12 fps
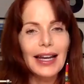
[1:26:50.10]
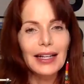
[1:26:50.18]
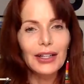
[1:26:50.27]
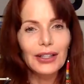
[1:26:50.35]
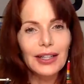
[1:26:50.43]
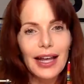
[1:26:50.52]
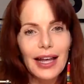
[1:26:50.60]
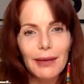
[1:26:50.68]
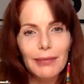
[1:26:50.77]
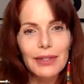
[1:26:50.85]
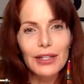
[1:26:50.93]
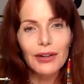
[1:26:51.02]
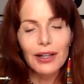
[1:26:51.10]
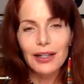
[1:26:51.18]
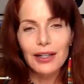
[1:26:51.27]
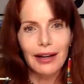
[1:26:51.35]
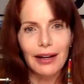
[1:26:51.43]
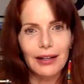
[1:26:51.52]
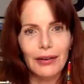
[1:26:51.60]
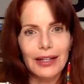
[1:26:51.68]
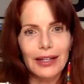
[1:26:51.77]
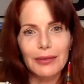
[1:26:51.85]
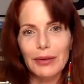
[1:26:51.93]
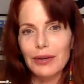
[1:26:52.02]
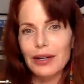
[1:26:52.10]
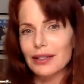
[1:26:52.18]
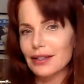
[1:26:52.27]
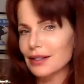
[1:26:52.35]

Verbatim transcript: had to look that up, and so did you. I had no so idea what it was.